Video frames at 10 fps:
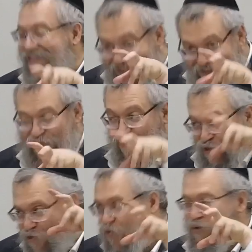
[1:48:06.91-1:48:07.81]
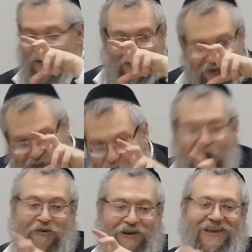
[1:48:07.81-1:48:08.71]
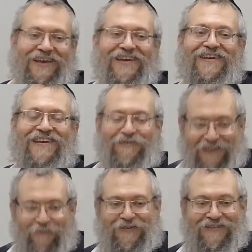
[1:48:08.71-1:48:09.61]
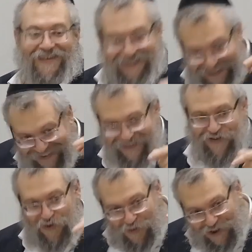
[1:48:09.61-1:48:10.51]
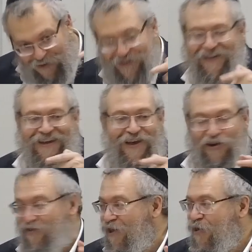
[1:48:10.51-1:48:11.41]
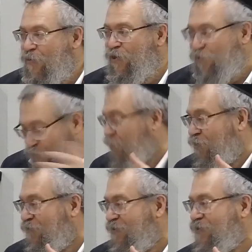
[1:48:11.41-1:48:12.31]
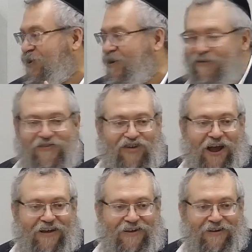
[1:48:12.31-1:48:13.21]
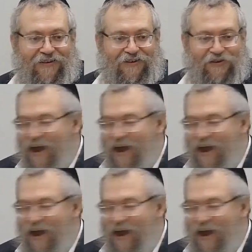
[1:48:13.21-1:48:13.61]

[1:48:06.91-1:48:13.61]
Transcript: Yosef is that quintessential neshama whose business is channeling light down into this world.